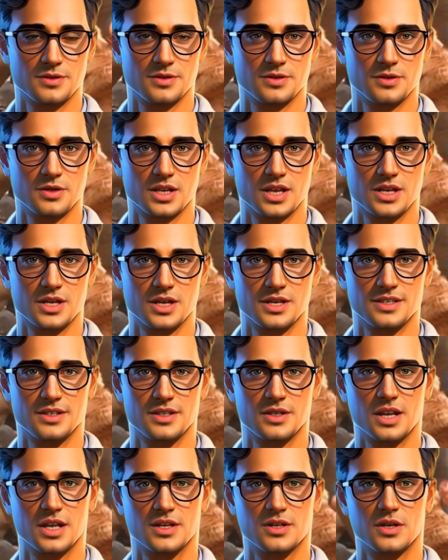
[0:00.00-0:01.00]
reaching
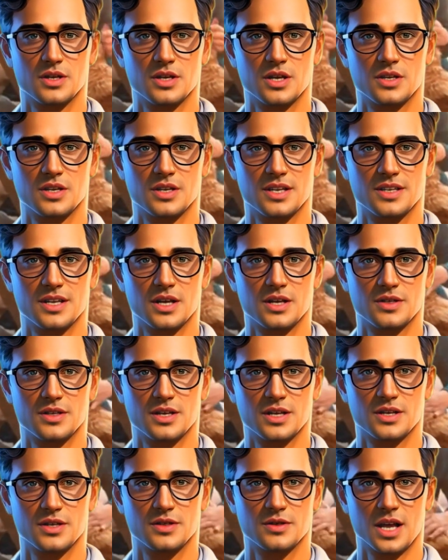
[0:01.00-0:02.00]
thirty-two degrees
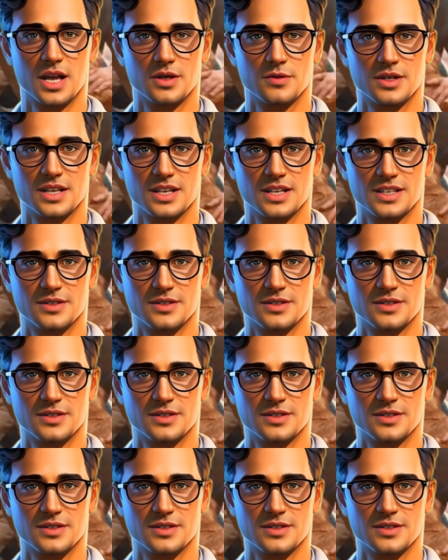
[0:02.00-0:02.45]
Celsius rapidly.